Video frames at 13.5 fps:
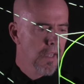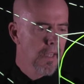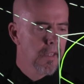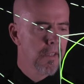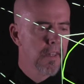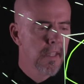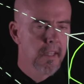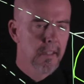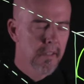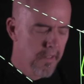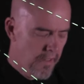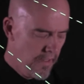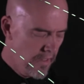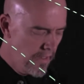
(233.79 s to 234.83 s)
And then
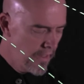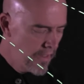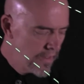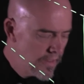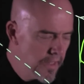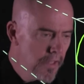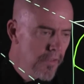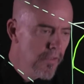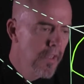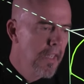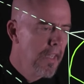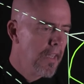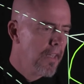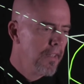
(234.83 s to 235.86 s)

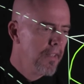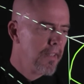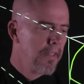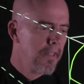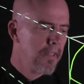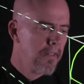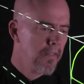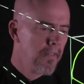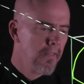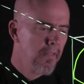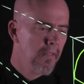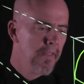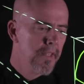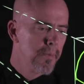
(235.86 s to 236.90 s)
disregard
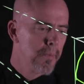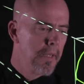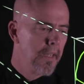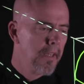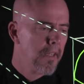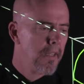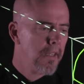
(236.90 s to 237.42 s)
this part.